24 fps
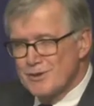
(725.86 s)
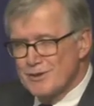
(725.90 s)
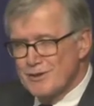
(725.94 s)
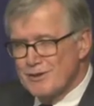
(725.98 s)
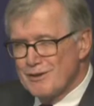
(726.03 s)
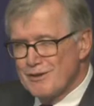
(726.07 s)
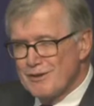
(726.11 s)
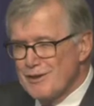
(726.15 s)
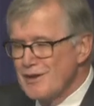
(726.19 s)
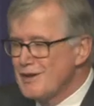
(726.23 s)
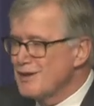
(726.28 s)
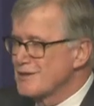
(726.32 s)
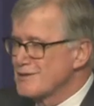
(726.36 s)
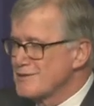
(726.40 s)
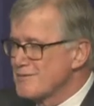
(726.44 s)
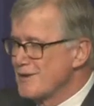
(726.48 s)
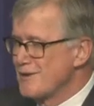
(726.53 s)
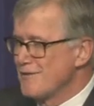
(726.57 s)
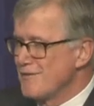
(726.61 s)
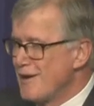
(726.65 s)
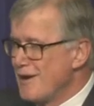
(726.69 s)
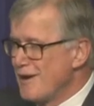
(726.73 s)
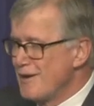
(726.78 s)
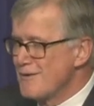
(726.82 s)
good things. We
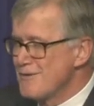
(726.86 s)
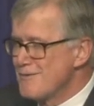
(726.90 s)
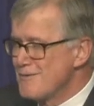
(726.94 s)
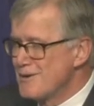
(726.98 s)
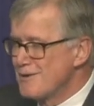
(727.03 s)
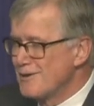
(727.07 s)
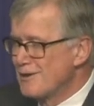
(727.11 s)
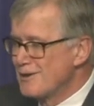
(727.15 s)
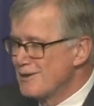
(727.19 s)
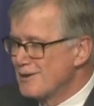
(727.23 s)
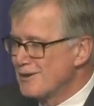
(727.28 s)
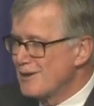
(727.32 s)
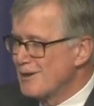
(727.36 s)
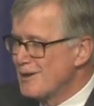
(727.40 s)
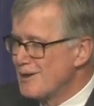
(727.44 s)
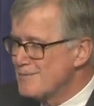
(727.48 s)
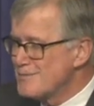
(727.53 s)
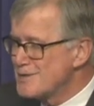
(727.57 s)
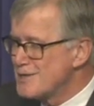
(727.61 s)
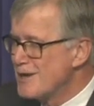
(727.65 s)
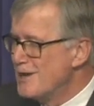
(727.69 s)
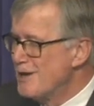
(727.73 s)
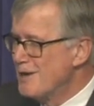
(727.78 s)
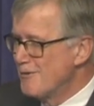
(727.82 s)
have higher real
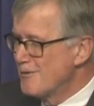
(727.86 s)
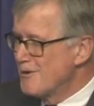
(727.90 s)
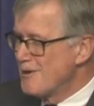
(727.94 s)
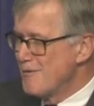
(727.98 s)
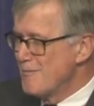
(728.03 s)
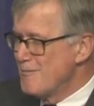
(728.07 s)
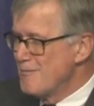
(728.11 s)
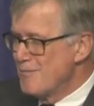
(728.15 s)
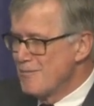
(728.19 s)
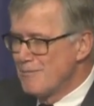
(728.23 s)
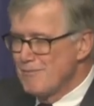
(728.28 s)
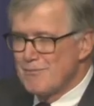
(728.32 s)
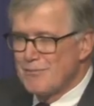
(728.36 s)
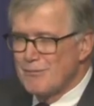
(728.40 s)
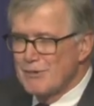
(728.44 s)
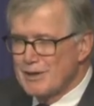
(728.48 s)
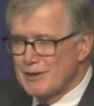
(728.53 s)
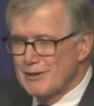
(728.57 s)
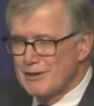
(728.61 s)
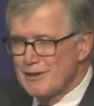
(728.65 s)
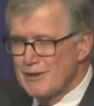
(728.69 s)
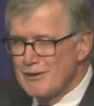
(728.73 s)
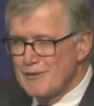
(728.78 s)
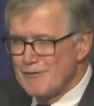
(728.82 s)
incomes. We
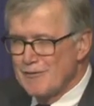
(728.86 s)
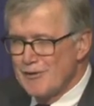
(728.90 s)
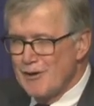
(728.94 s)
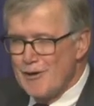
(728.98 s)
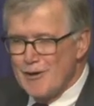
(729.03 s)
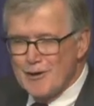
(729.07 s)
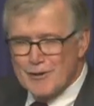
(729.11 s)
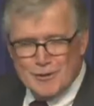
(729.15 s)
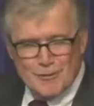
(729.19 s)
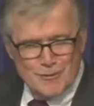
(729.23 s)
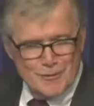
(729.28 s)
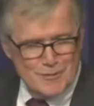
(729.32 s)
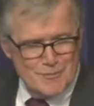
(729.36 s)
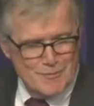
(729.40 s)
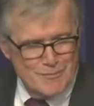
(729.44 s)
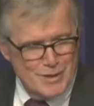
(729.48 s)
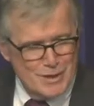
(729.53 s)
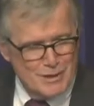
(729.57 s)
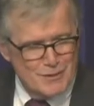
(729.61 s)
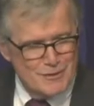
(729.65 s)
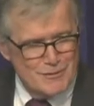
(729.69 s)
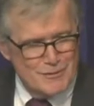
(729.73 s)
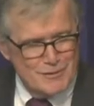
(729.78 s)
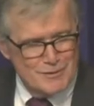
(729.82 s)
can live longer and
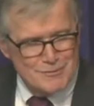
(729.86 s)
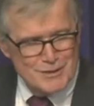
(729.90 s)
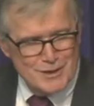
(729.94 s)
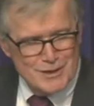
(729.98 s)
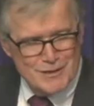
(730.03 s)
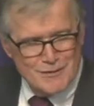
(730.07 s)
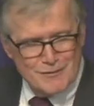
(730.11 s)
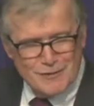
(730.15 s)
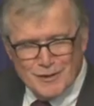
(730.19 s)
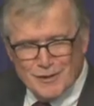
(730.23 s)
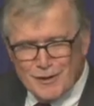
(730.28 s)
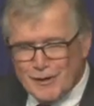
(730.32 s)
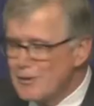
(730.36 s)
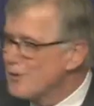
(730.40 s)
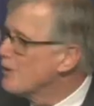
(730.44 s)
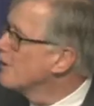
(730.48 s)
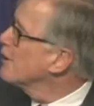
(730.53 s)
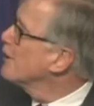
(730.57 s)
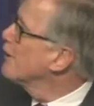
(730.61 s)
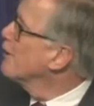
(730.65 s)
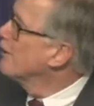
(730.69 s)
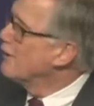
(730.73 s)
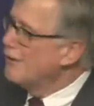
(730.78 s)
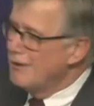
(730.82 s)
better than we ever
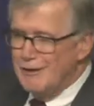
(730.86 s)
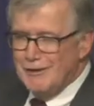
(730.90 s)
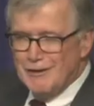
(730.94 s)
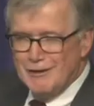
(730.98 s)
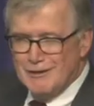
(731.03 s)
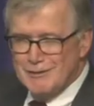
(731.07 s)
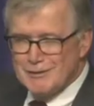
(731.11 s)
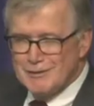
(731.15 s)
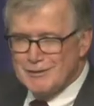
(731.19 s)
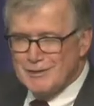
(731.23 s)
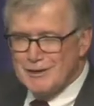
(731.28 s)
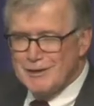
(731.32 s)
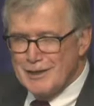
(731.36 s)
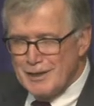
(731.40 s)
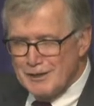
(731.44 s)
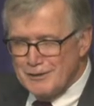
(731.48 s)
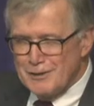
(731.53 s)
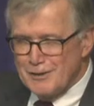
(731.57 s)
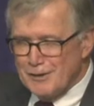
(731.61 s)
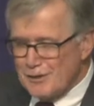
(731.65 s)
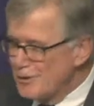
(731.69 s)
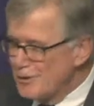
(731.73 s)
could. And then you